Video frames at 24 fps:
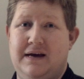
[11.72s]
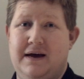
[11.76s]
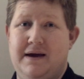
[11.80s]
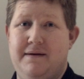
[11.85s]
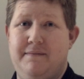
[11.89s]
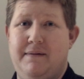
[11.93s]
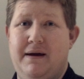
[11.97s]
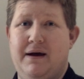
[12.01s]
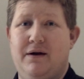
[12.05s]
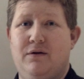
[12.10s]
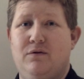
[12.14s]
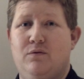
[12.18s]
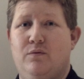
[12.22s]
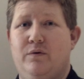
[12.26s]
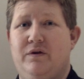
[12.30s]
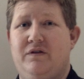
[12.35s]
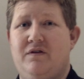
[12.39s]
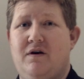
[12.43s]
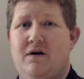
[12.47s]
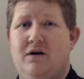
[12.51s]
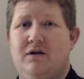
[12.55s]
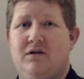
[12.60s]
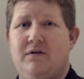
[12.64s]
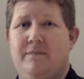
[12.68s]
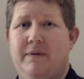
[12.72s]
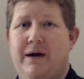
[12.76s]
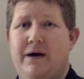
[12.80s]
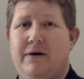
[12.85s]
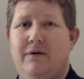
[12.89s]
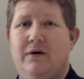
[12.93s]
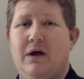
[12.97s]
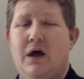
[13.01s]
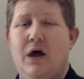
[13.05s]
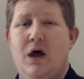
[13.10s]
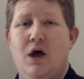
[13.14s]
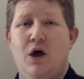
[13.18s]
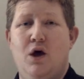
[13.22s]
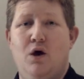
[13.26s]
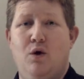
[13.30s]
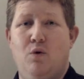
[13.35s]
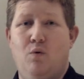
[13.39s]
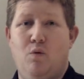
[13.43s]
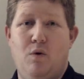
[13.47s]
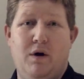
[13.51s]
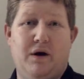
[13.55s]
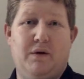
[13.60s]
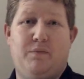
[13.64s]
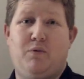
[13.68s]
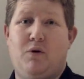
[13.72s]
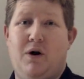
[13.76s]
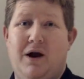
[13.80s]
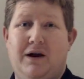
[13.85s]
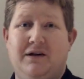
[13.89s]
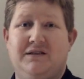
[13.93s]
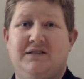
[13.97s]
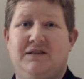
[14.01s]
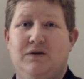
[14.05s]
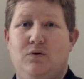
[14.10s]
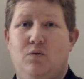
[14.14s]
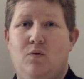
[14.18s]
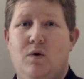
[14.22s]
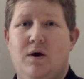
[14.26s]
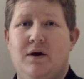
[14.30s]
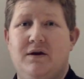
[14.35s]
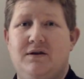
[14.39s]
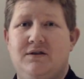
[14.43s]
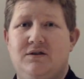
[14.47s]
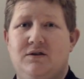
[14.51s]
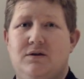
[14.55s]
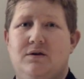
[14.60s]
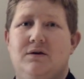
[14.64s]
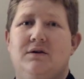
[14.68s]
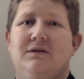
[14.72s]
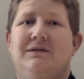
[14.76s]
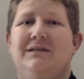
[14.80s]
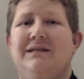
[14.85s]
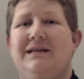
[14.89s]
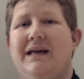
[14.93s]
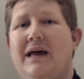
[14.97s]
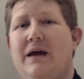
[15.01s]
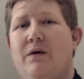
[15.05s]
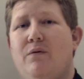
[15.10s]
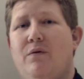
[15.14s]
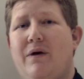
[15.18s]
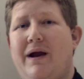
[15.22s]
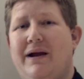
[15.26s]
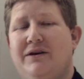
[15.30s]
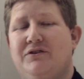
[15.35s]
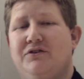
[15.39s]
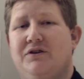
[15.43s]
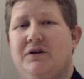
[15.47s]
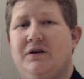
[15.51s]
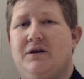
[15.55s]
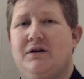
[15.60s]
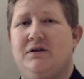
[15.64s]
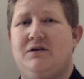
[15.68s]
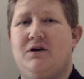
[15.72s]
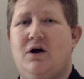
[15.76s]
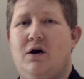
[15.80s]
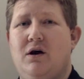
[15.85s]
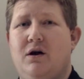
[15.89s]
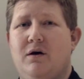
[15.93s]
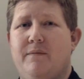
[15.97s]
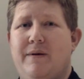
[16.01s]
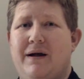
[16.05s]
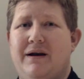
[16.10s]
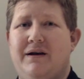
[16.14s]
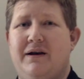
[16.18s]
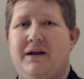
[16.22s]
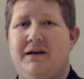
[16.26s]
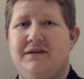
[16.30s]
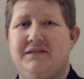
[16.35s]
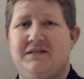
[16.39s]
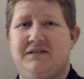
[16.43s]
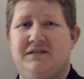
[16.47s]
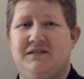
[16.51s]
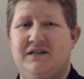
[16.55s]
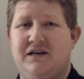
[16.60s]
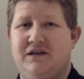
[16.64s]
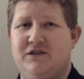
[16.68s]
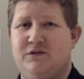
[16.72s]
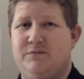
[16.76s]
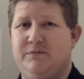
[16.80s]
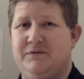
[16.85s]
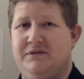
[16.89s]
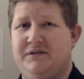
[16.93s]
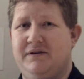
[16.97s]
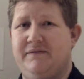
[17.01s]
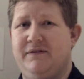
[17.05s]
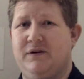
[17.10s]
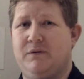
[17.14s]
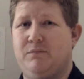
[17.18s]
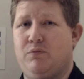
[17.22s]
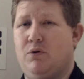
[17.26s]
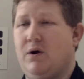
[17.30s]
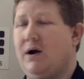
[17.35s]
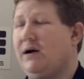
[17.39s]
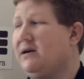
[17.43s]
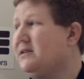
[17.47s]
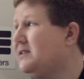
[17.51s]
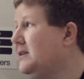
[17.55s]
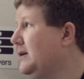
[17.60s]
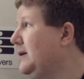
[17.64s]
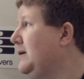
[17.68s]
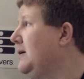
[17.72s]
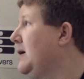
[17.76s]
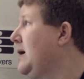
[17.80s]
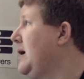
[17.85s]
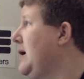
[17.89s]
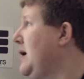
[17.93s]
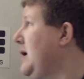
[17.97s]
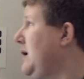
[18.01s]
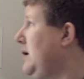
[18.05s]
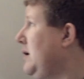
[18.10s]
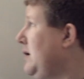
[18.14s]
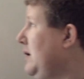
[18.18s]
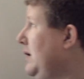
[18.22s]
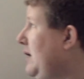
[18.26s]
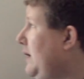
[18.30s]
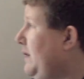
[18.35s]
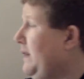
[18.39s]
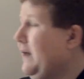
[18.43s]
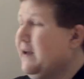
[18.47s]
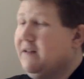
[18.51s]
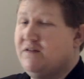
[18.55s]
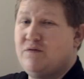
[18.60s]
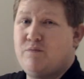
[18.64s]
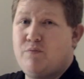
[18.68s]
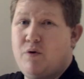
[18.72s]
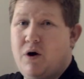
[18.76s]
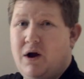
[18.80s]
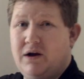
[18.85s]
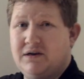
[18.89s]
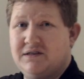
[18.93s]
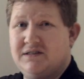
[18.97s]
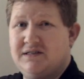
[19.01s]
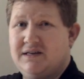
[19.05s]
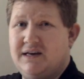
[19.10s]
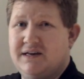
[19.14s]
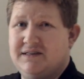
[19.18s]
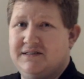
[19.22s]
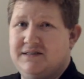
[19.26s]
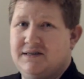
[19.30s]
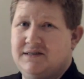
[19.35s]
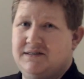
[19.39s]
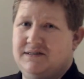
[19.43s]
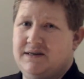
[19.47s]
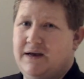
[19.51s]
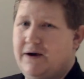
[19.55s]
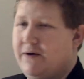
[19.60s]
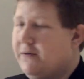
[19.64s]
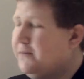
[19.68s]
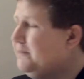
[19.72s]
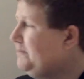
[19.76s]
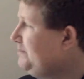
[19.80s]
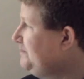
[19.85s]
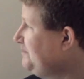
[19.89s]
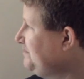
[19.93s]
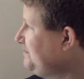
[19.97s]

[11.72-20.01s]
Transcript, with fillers: time out we talked about what a proxy was. Today we're actually going to talk about an SSL specific proxy, and that's Proxy SSL.